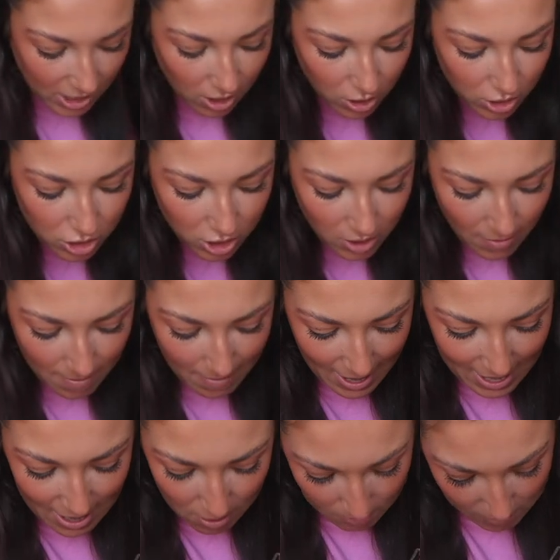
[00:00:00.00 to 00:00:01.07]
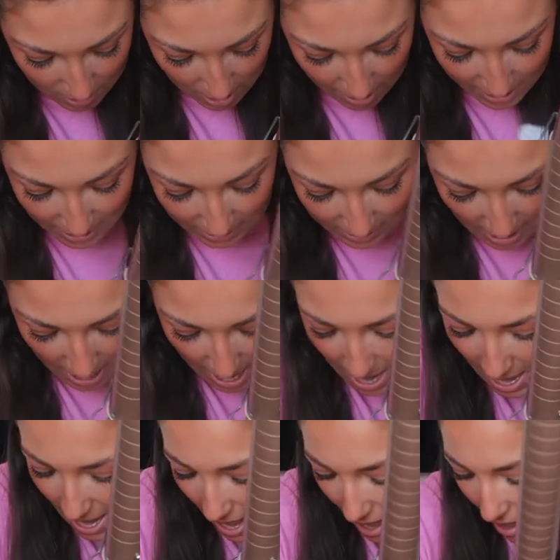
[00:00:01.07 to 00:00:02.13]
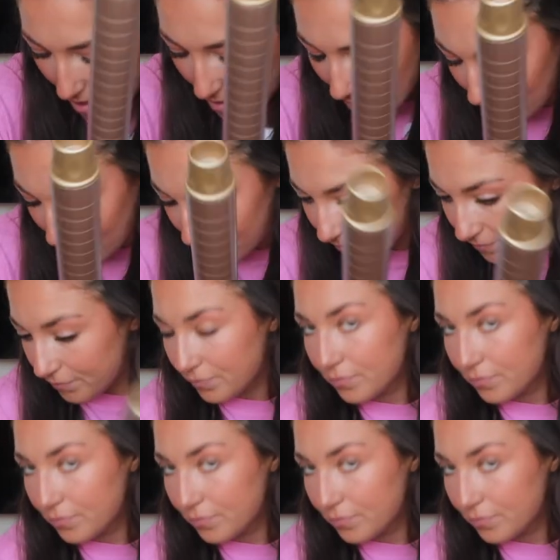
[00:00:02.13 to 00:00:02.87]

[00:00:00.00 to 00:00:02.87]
i like to do my makeup nice um